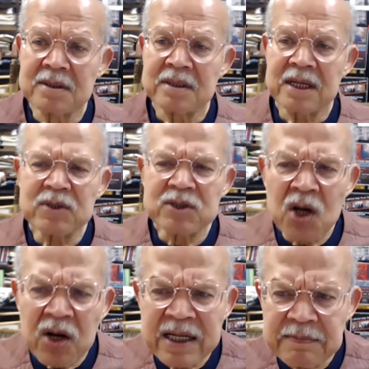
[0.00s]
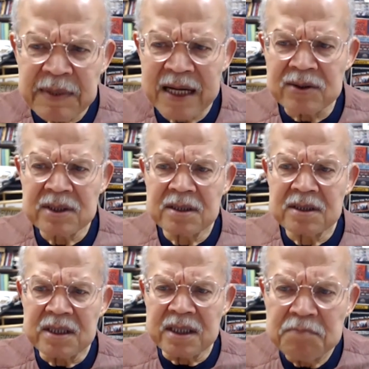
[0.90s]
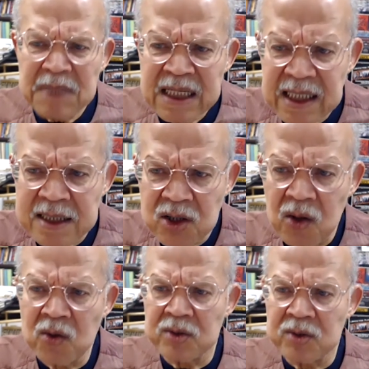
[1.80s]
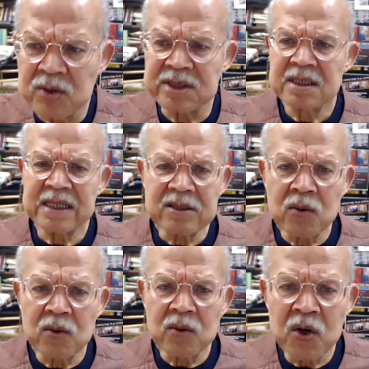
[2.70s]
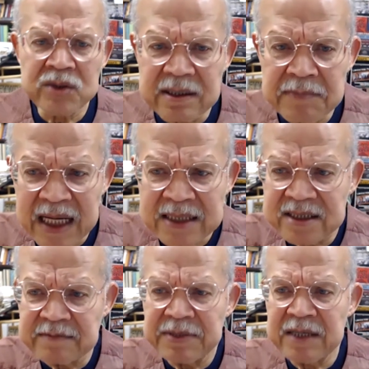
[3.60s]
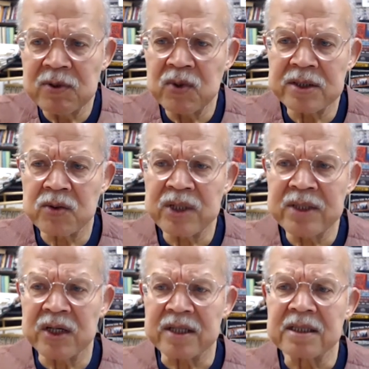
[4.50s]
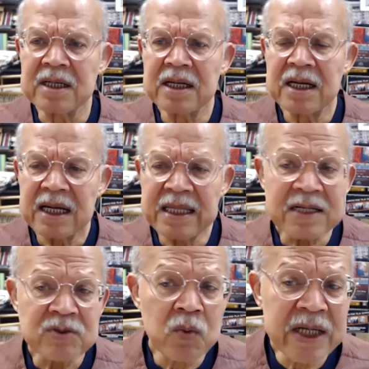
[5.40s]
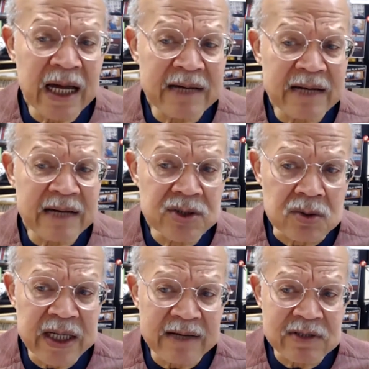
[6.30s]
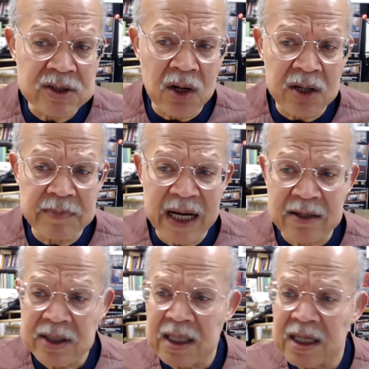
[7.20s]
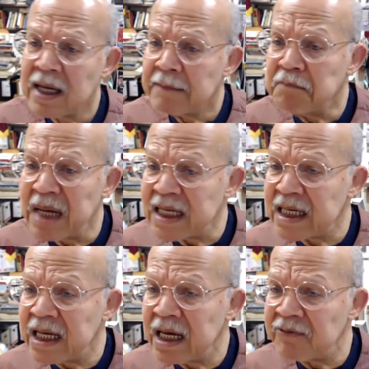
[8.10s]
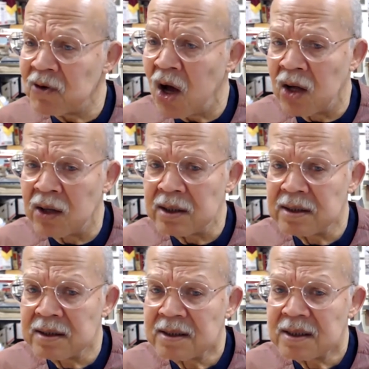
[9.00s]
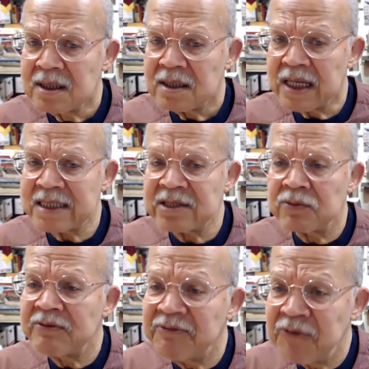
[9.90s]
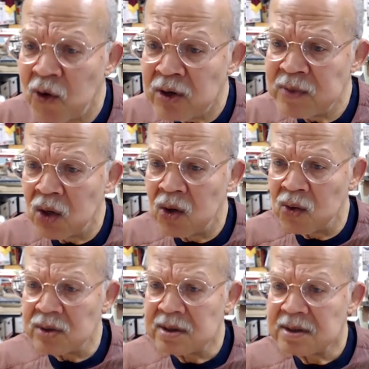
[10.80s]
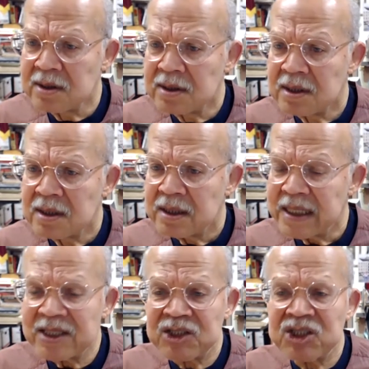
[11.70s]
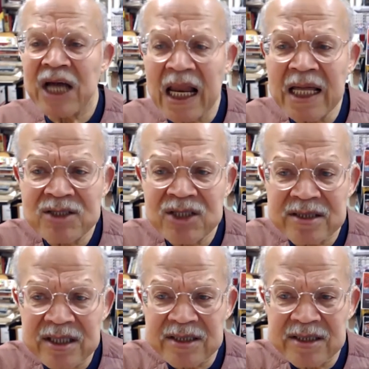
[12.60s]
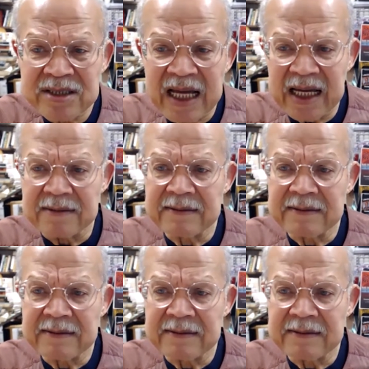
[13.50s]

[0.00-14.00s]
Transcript: They were talking about the immediate goals that the workers and the masses of people would agree with. And that's what we have to do. We have to talk about Medicare for all. That's a reform goal that challenges the state.